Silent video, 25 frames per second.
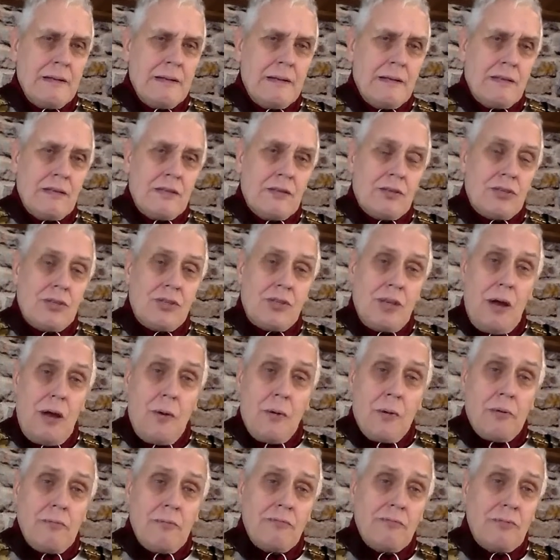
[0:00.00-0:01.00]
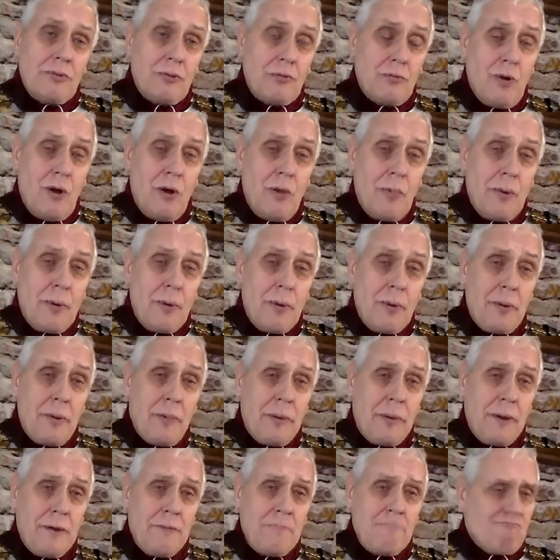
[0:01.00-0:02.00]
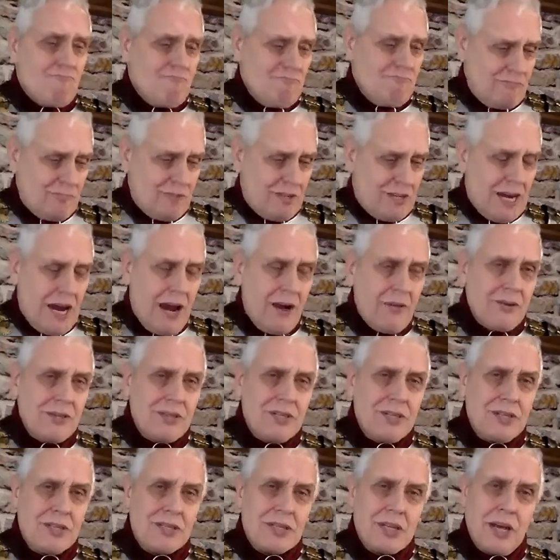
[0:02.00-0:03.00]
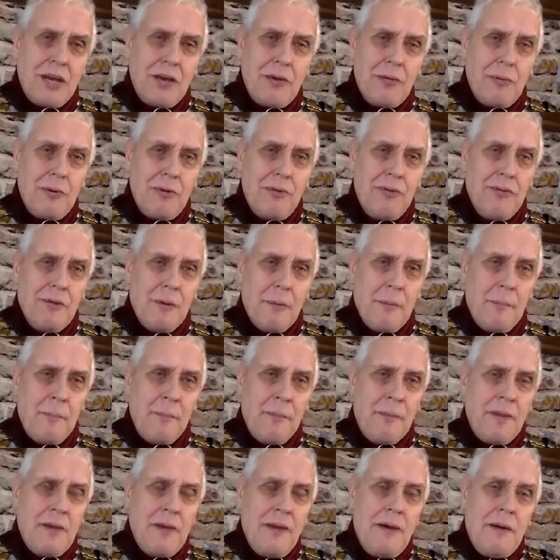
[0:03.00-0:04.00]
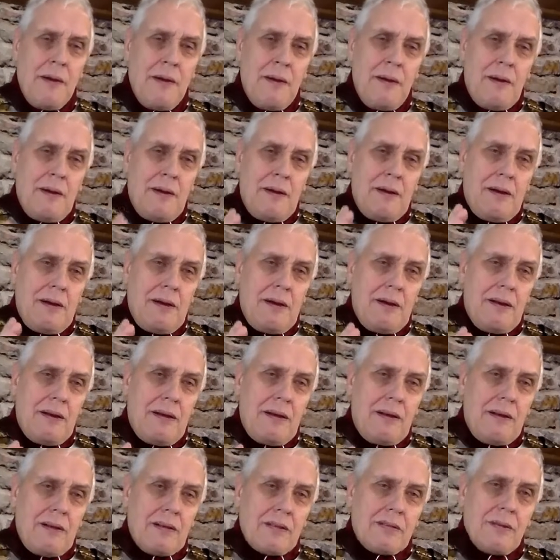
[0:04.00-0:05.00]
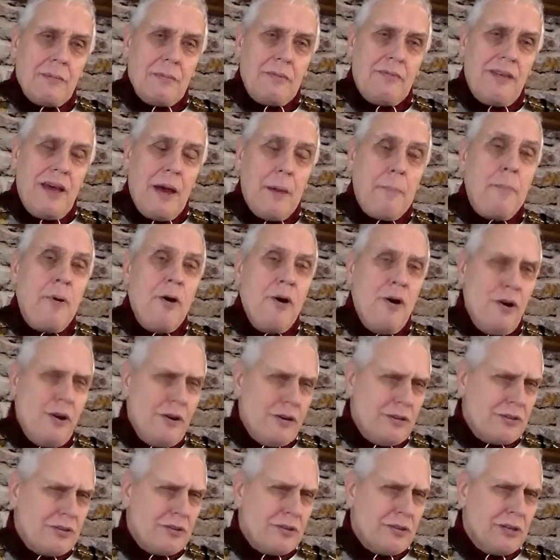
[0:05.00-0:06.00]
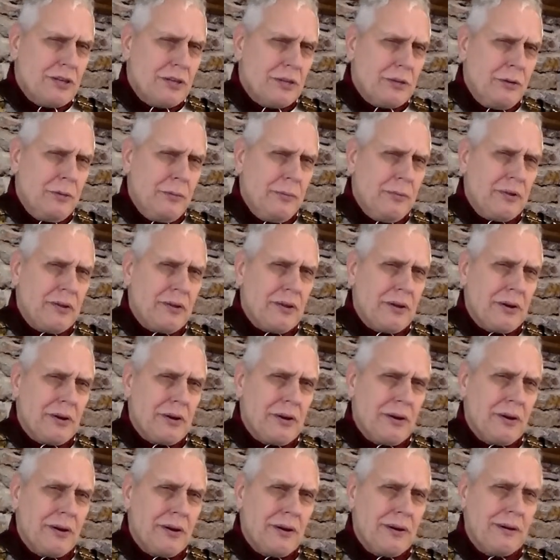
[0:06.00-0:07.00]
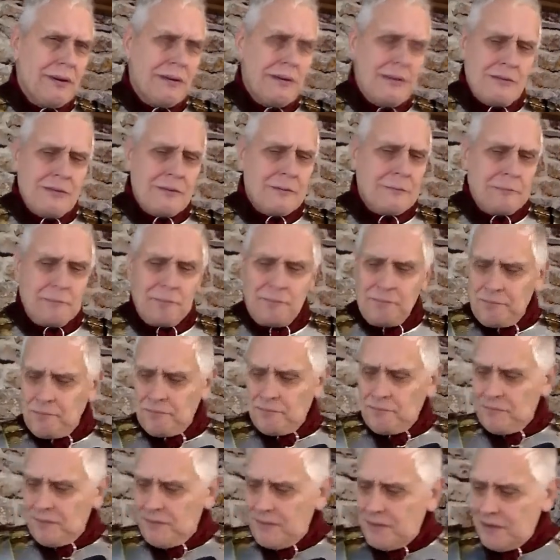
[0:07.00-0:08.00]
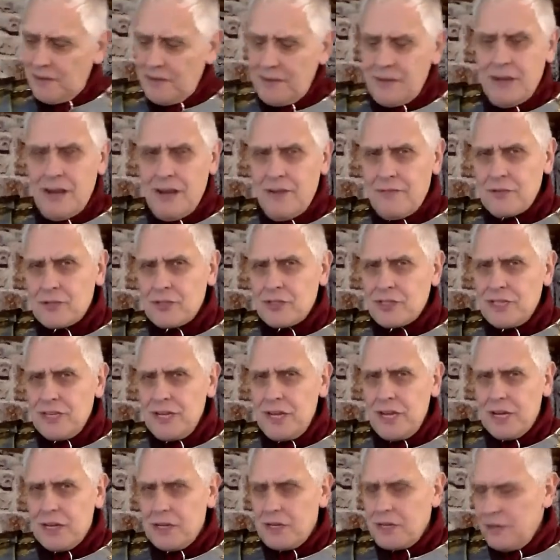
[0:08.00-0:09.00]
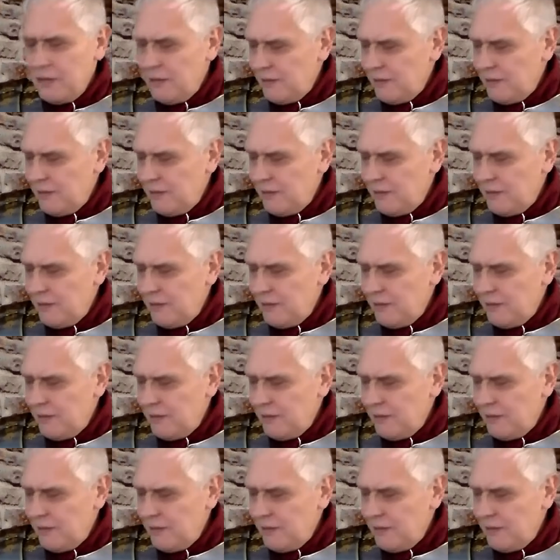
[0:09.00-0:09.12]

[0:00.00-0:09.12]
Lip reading: So the Roman army carries its kit with them. Some of their personal equipment, though, you never see it.